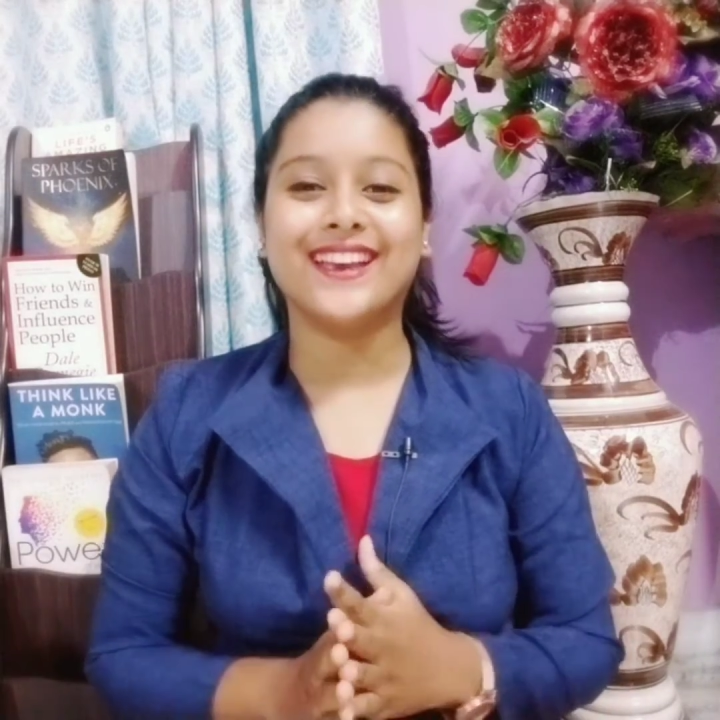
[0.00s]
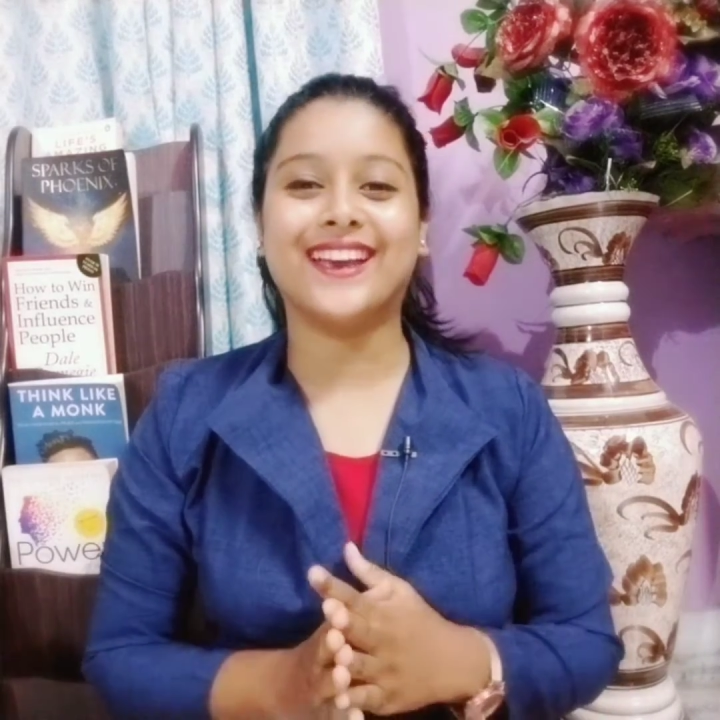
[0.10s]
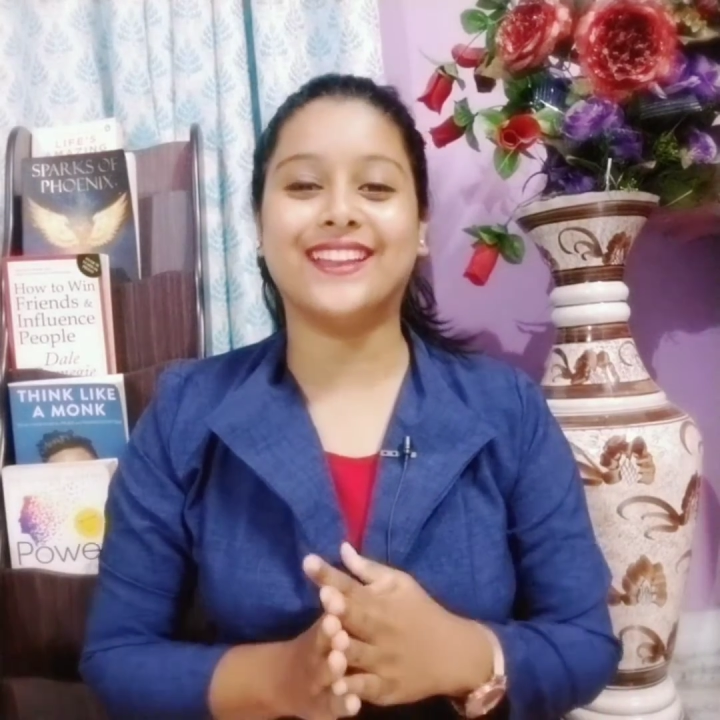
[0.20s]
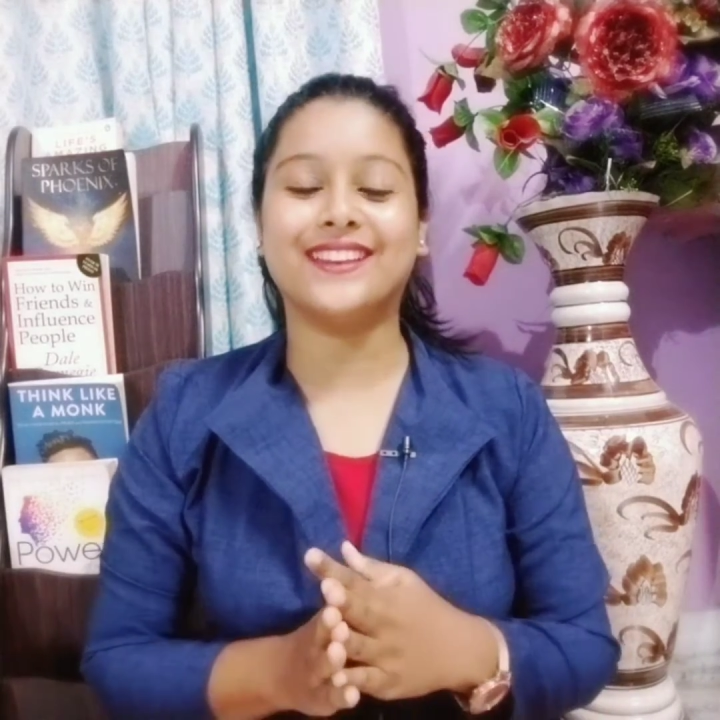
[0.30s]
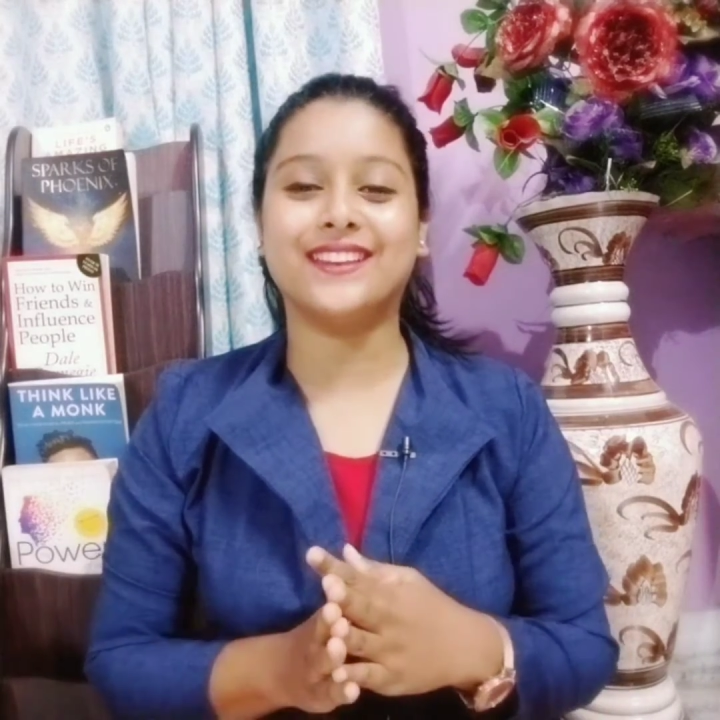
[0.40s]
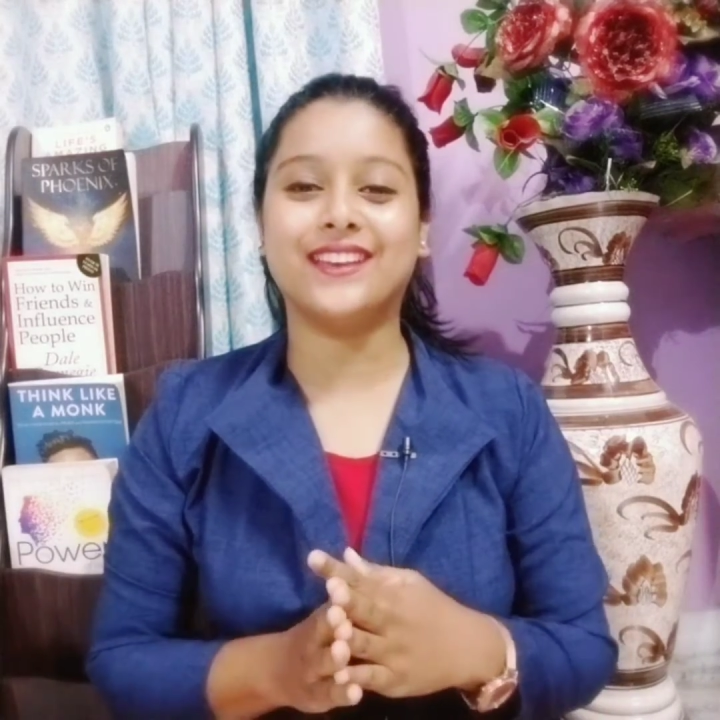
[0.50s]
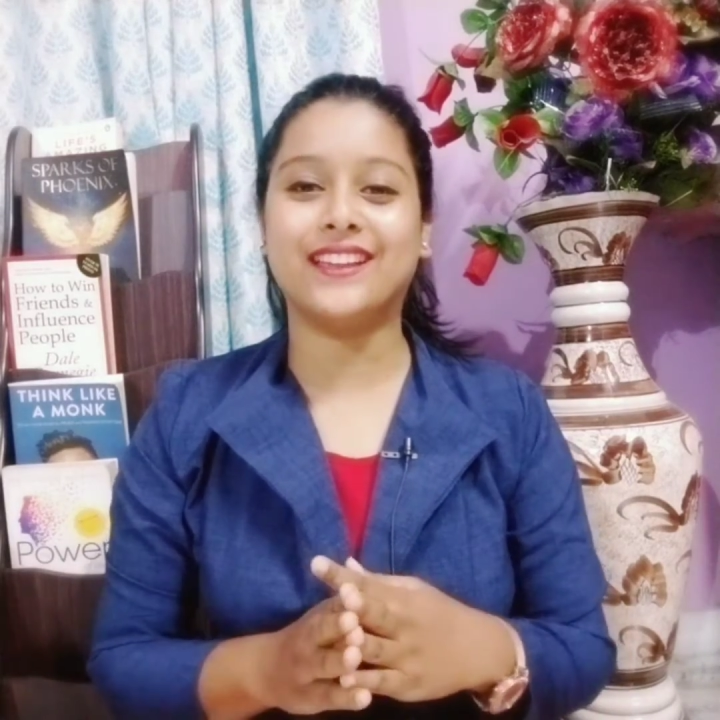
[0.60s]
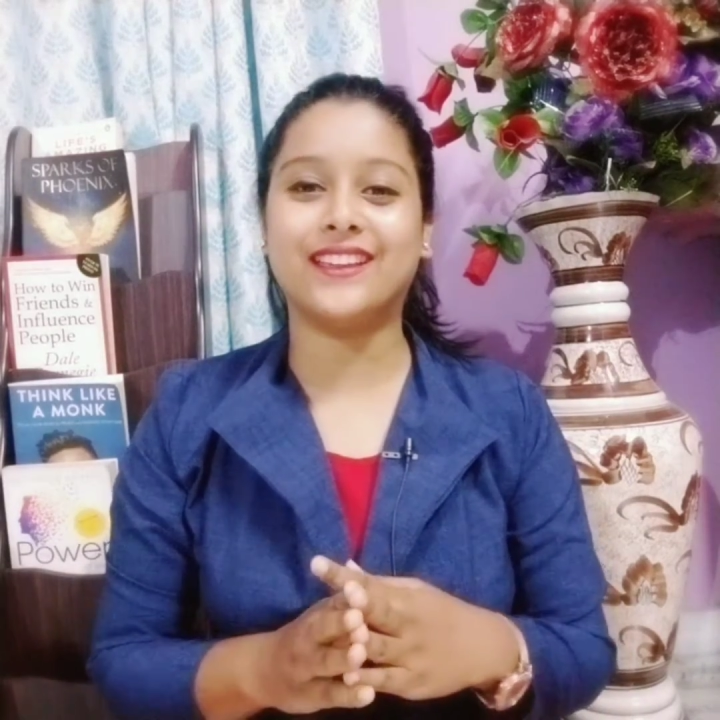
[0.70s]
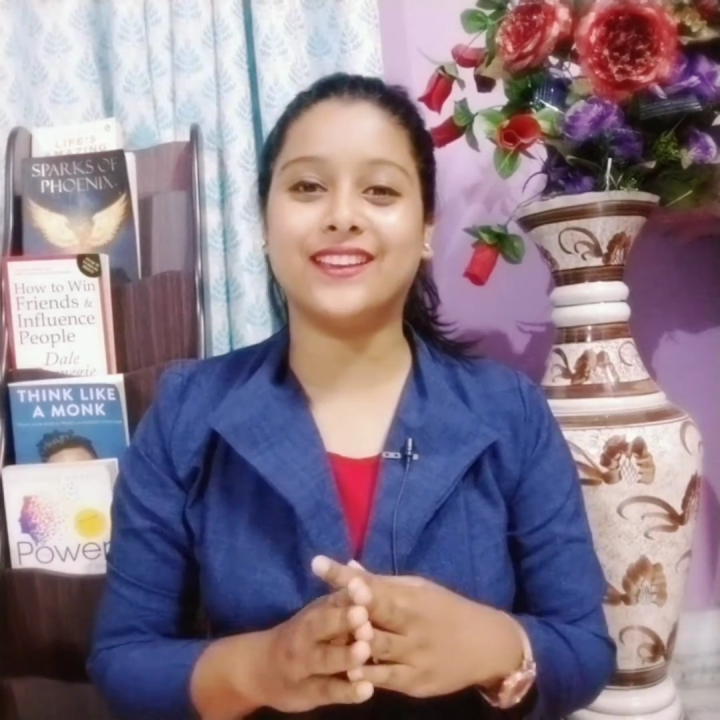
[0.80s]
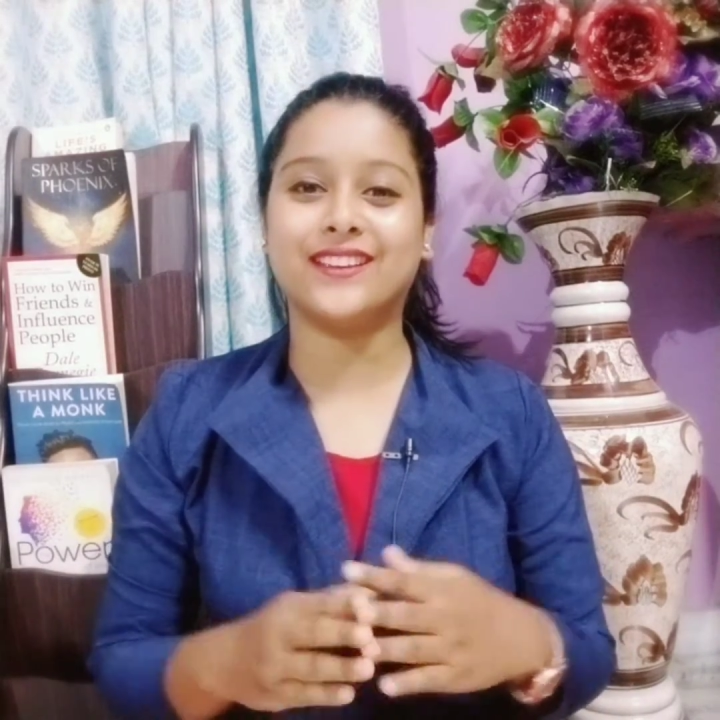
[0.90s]
and
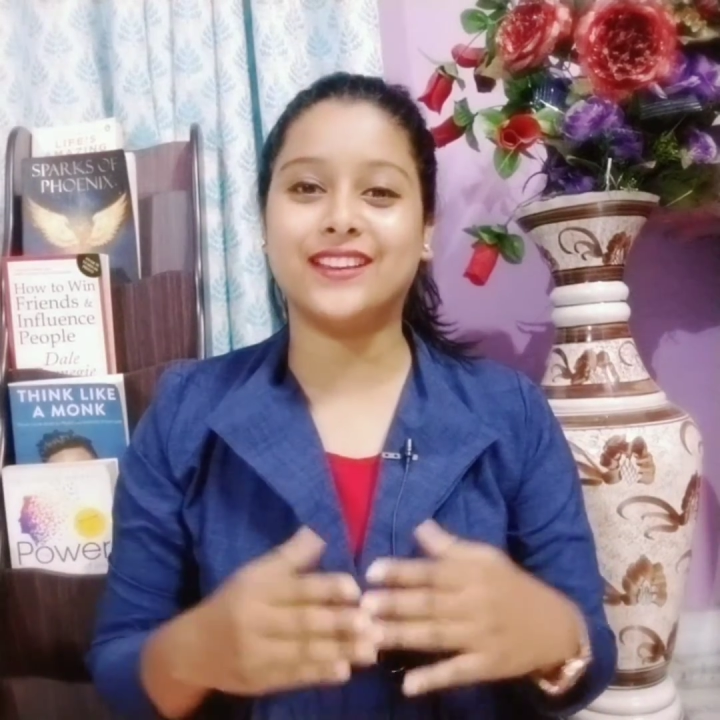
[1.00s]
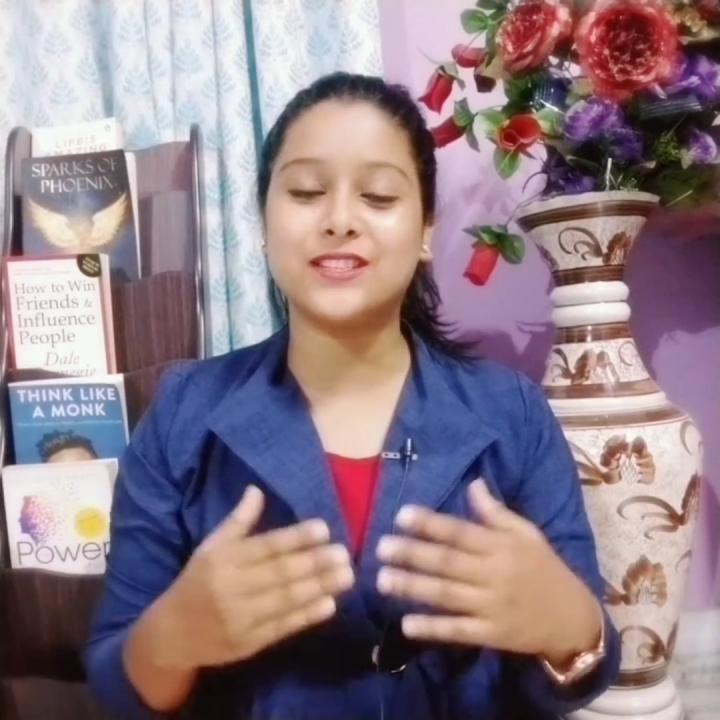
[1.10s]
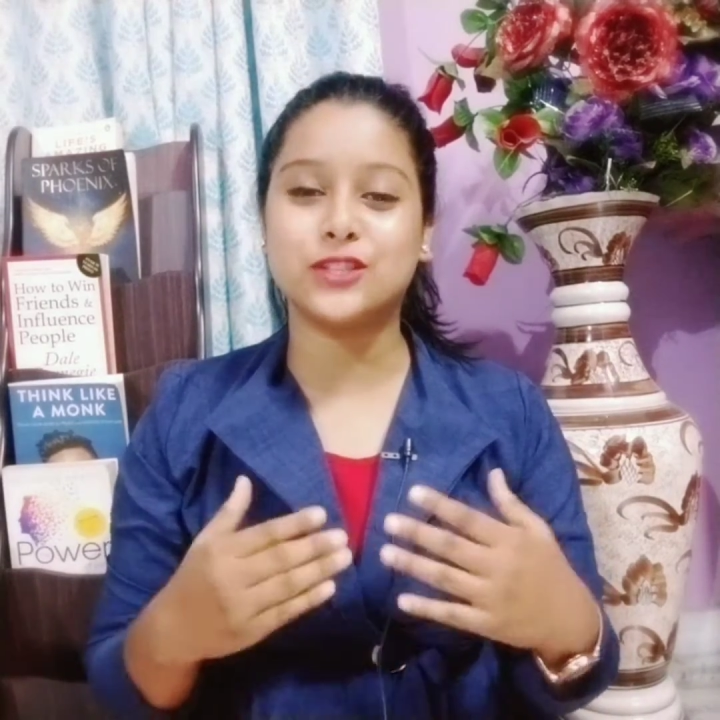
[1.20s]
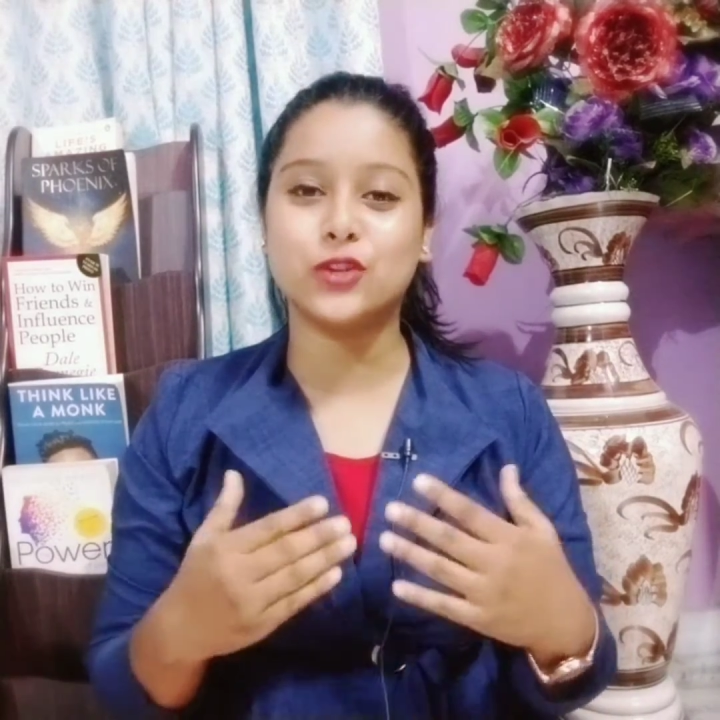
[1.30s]
it is